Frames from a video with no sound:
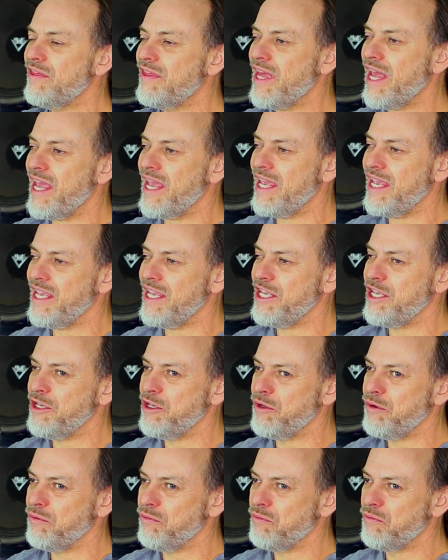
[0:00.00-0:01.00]

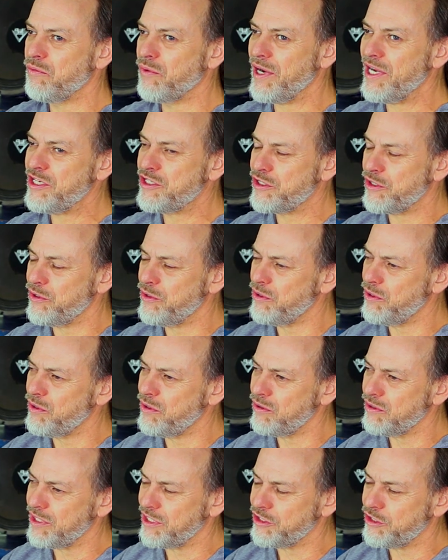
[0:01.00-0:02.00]
They
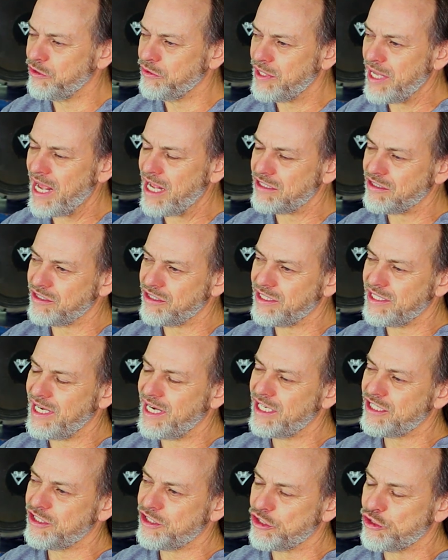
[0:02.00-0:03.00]
retooled in
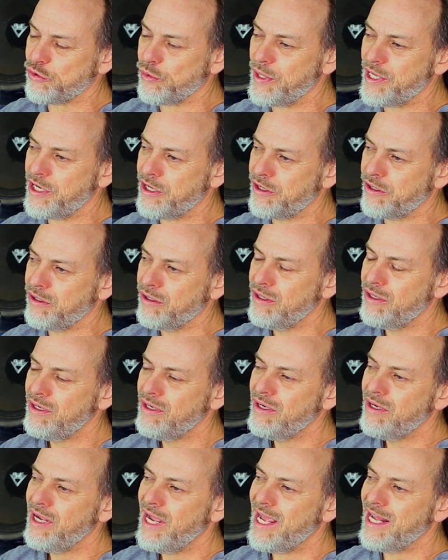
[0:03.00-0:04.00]
2006 the tweeter
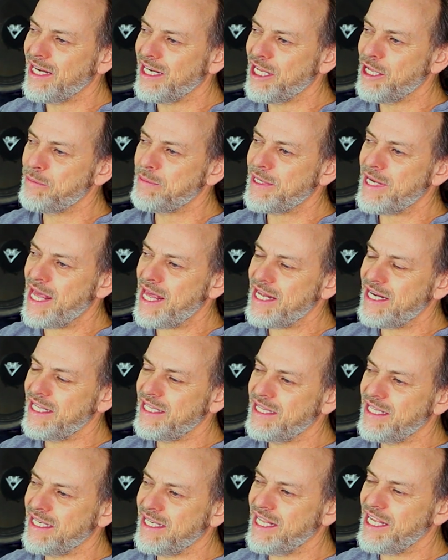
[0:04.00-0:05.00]
and
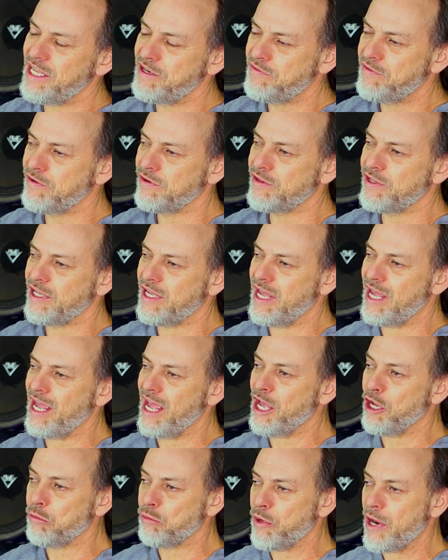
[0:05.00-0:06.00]
eliminated the need for the
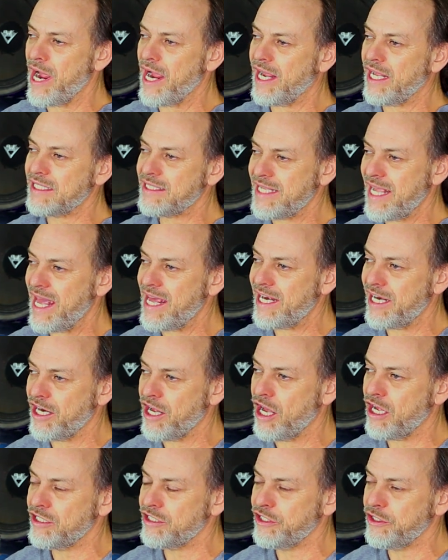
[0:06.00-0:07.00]
L brackets
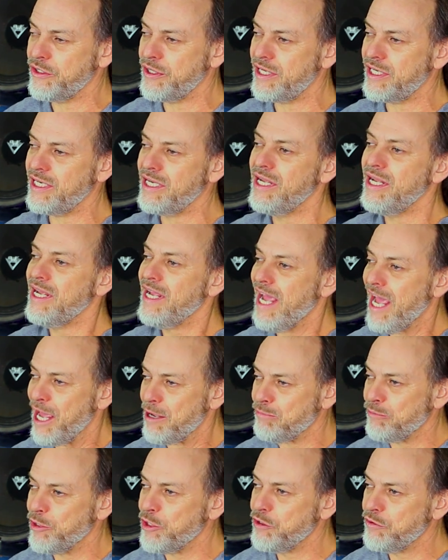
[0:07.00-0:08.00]
added onto it
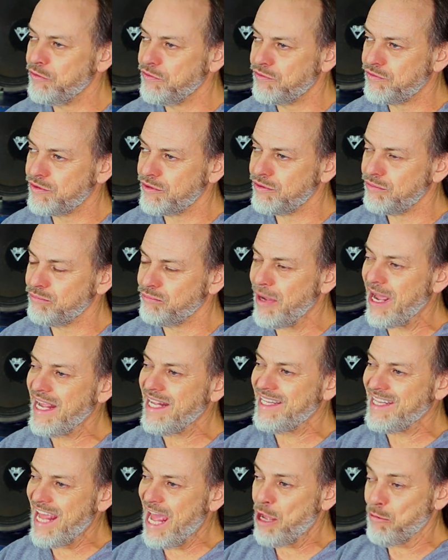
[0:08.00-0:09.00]
and moved,
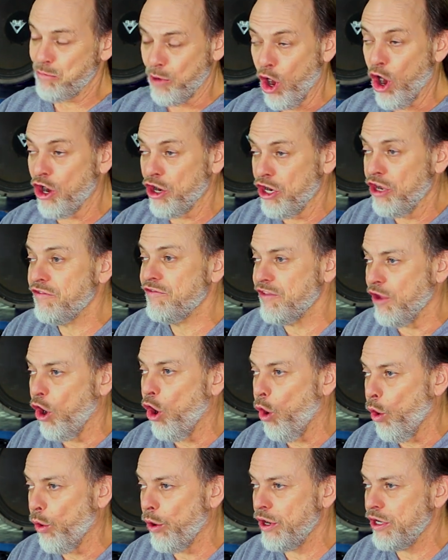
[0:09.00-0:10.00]
made that part of the
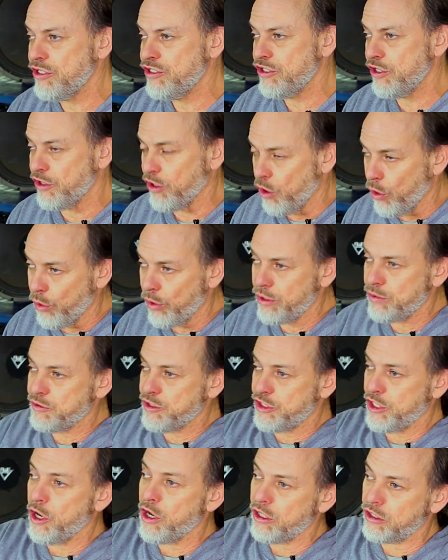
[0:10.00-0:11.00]
horn so the horn
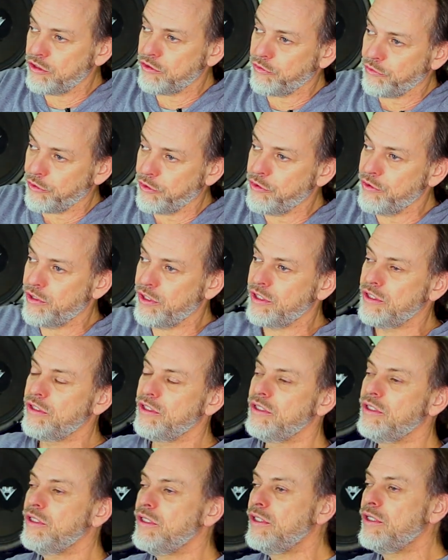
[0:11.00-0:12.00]
stuck through the,
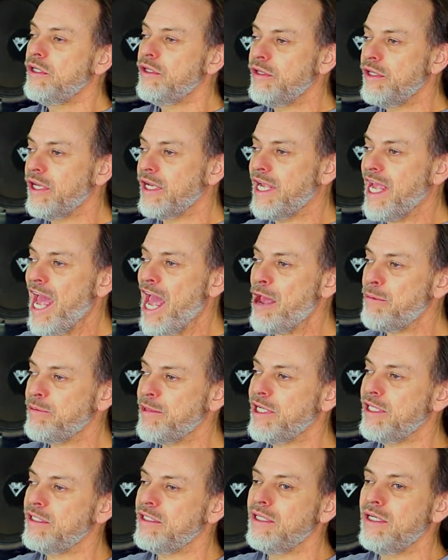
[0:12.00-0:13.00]
the
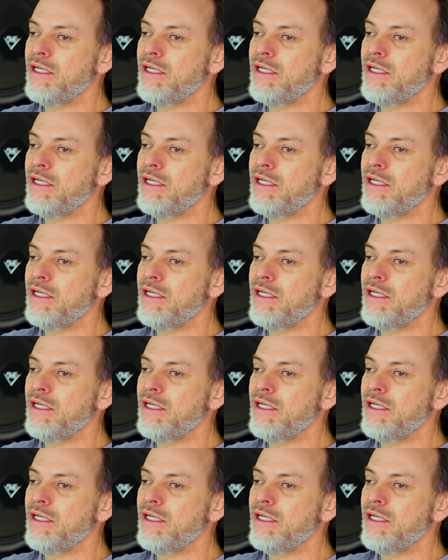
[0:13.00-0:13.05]
cabinet.